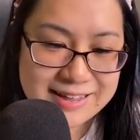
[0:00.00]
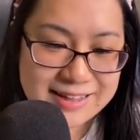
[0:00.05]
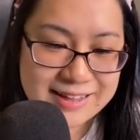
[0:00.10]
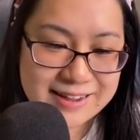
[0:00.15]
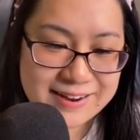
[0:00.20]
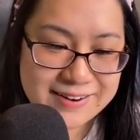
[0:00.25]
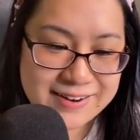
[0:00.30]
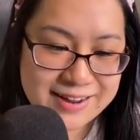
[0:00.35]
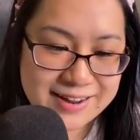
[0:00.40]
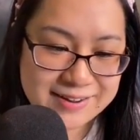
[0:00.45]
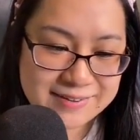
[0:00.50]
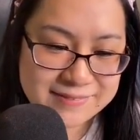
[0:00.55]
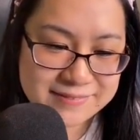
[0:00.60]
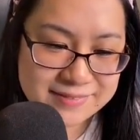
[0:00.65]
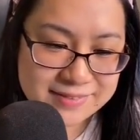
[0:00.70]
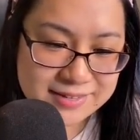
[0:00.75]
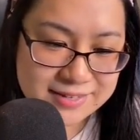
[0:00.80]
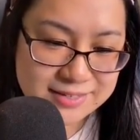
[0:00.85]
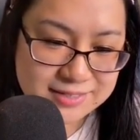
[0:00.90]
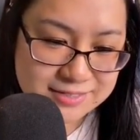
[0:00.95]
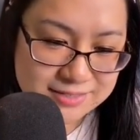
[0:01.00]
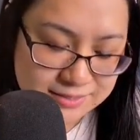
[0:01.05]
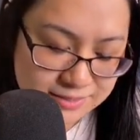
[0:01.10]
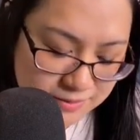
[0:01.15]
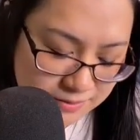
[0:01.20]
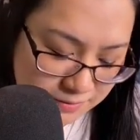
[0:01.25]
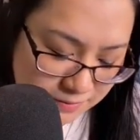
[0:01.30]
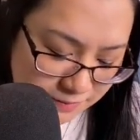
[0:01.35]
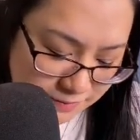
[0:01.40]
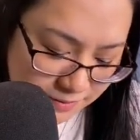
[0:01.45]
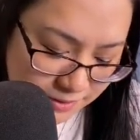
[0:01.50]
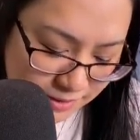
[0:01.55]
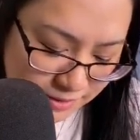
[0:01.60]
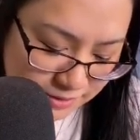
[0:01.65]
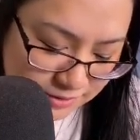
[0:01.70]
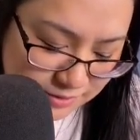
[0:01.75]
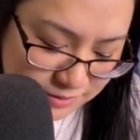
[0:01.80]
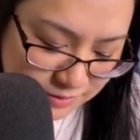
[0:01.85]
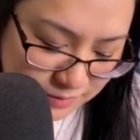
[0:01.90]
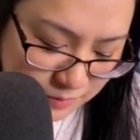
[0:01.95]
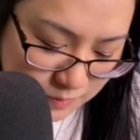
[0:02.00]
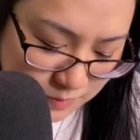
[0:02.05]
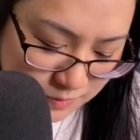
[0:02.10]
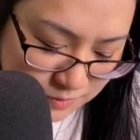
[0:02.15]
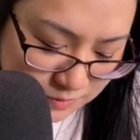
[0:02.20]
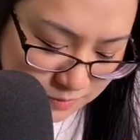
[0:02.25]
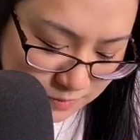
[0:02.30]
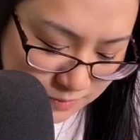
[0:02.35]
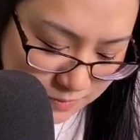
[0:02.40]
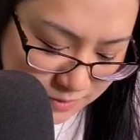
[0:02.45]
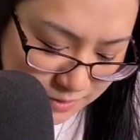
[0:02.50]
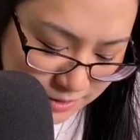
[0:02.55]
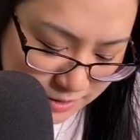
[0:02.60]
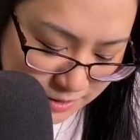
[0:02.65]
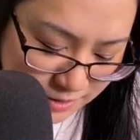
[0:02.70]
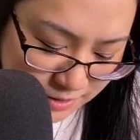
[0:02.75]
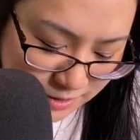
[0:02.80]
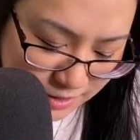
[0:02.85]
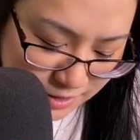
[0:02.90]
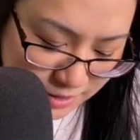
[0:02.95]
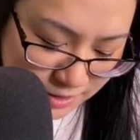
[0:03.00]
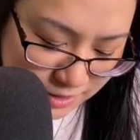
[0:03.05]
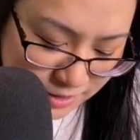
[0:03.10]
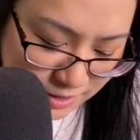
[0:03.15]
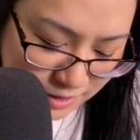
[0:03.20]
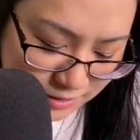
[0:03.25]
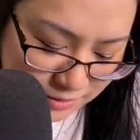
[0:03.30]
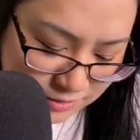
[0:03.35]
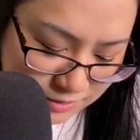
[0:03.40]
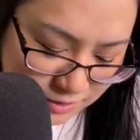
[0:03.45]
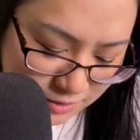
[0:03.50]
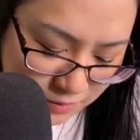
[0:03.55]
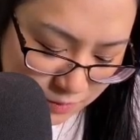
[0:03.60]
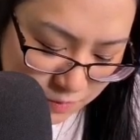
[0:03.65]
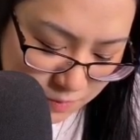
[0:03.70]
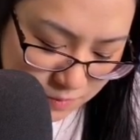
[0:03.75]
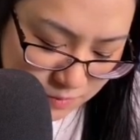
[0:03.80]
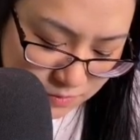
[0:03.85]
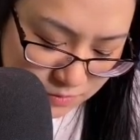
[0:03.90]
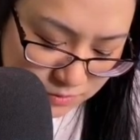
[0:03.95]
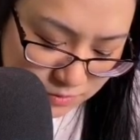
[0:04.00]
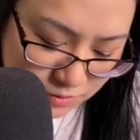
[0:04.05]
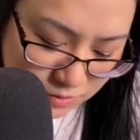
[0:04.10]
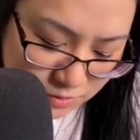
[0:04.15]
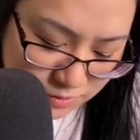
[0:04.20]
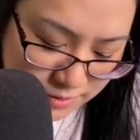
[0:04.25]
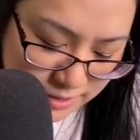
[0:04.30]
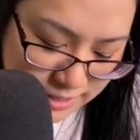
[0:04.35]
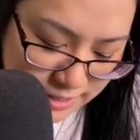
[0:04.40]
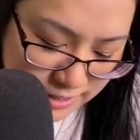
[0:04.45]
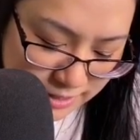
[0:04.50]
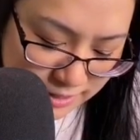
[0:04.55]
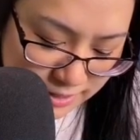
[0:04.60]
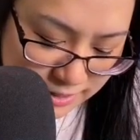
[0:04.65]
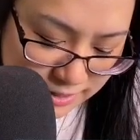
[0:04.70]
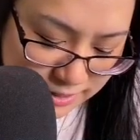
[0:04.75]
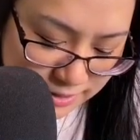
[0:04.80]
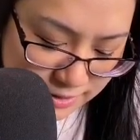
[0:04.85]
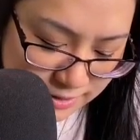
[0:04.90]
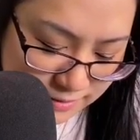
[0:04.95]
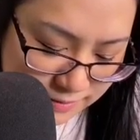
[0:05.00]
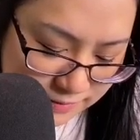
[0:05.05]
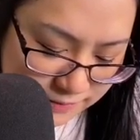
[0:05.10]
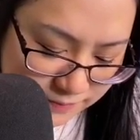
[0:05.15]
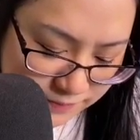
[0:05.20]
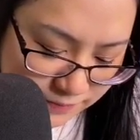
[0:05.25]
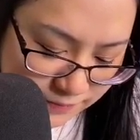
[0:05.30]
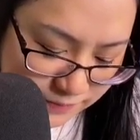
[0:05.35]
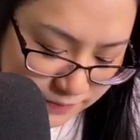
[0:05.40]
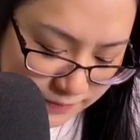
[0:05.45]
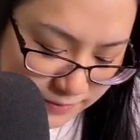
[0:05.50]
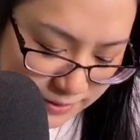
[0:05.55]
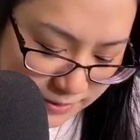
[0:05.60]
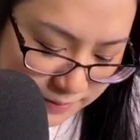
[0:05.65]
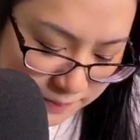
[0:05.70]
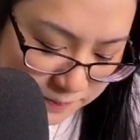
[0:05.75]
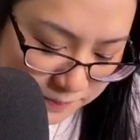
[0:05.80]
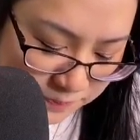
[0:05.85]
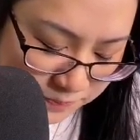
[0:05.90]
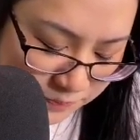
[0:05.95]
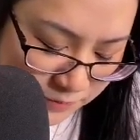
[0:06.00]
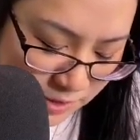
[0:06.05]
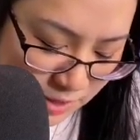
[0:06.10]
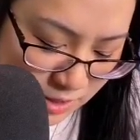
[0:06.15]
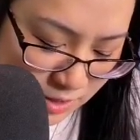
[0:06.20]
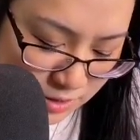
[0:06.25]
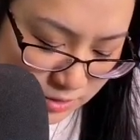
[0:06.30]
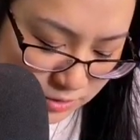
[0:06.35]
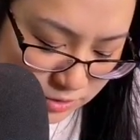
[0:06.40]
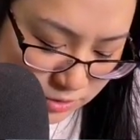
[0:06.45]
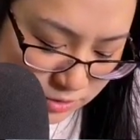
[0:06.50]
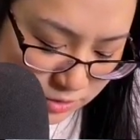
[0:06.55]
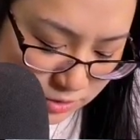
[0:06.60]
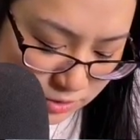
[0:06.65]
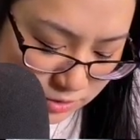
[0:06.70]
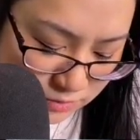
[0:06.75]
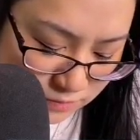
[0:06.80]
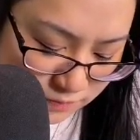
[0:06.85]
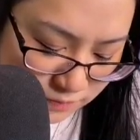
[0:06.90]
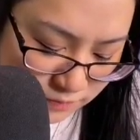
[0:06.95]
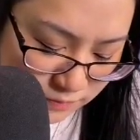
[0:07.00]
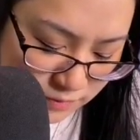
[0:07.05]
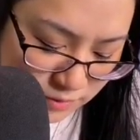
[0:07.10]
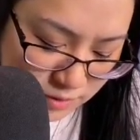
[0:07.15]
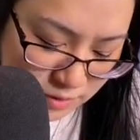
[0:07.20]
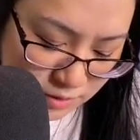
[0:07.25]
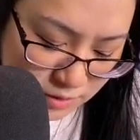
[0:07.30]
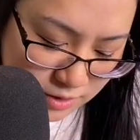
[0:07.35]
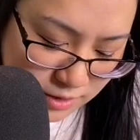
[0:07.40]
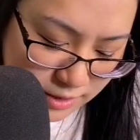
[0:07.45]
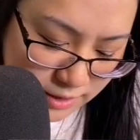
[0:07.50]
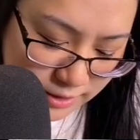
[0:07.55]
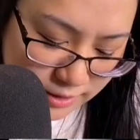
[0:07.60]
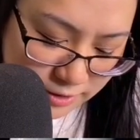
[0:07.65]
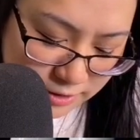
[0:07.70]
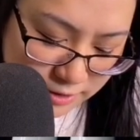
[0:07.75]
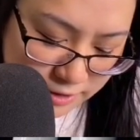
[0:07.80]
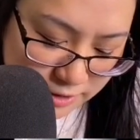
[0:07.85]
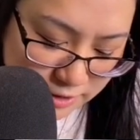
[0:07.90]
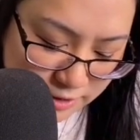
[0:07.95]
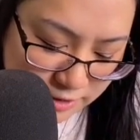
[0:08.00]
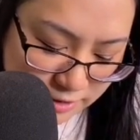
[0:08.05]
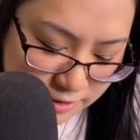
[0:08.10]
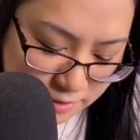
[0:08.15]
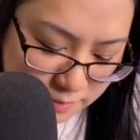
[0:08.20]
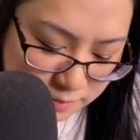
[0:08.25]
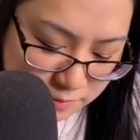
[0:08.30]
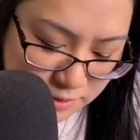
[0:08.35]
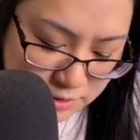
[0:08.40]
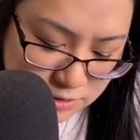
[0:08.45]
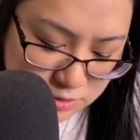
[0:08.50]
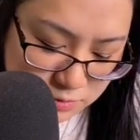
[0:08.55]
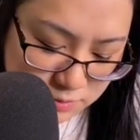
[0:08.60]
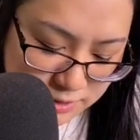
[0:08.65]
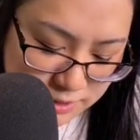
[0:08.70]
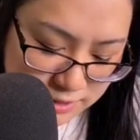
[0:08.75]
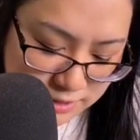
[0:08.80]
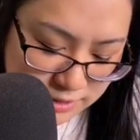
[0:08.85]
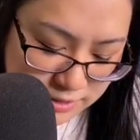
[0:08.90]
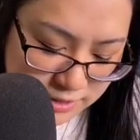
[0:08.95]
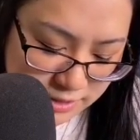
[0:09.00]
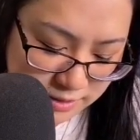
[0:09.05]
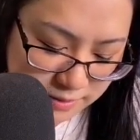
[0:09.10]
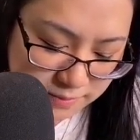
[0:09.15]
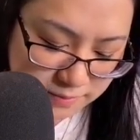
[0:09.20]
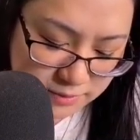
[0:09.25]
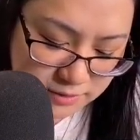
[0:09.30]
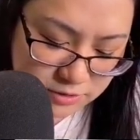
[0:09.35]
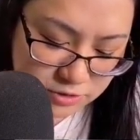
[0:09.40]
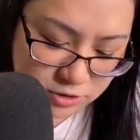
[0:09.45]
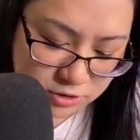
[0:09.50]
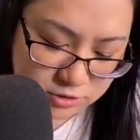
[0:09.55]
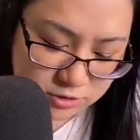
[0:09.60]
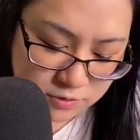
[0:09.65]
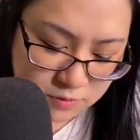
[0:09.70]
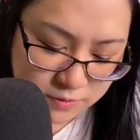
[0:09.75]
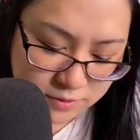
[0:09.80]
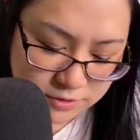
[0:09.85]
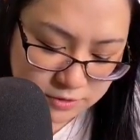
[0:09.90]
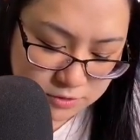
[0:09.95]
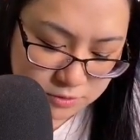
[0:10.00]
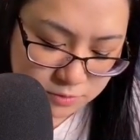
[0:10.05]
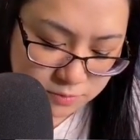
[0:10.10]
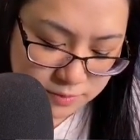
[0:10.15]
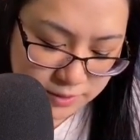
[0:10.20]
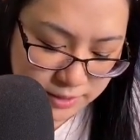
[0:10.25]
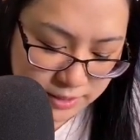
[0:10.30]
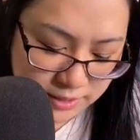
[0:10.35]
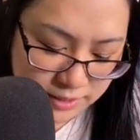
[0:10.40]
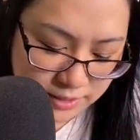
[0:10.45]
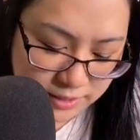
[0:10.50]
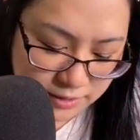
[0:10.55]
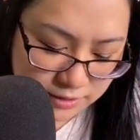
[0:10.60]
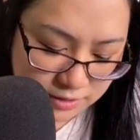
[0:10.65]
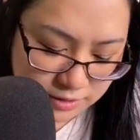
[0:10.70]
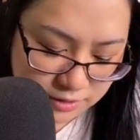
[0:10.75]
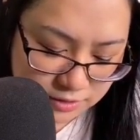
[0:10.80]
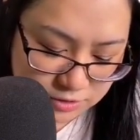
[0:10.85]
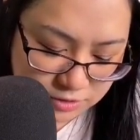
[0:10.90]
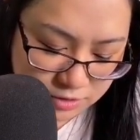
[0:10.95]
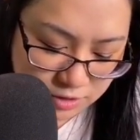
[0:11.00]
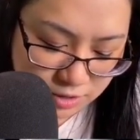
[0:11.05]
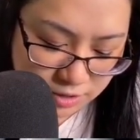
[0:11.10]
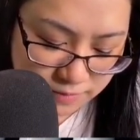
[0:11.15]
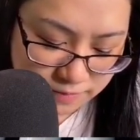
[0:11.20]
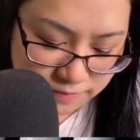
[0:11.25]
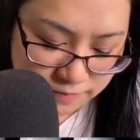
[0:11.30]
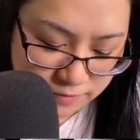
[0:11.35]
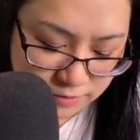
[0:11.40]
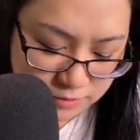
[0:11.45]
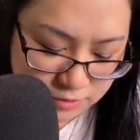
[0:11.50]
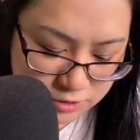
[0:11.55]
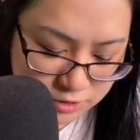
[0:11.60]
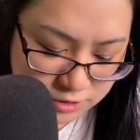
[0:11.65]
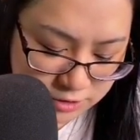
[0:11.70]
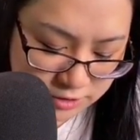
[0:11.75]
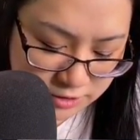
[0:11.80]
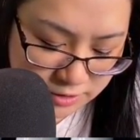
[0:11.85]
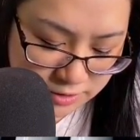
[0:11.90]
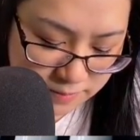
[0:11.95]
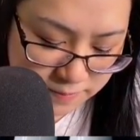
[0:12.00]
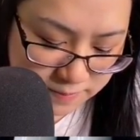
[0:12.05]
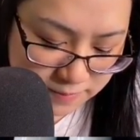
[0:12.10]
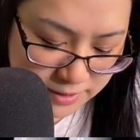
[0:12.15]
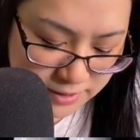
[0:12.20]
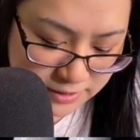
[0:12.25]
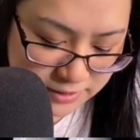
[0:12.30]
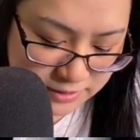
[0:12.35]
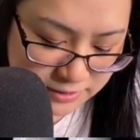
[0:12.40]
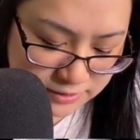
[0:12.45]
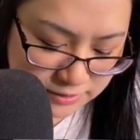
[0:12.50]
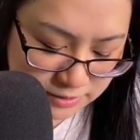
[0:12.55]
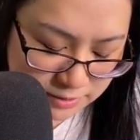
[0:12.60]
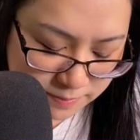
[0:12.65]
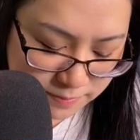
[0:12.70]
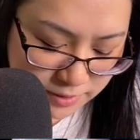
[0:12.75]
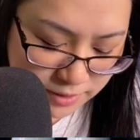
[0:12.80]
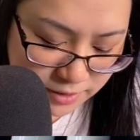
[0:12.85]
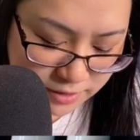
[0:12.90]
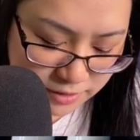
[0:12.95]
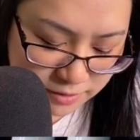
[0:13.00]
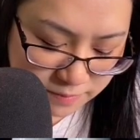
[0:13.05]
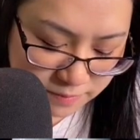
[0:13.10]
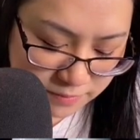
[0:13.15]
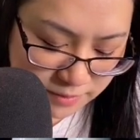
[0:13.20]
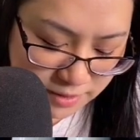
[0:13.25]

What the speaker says: Okay, so x equals 1 and x equals 3 here, right? So the area between them is just going to be this top function minus the bottom,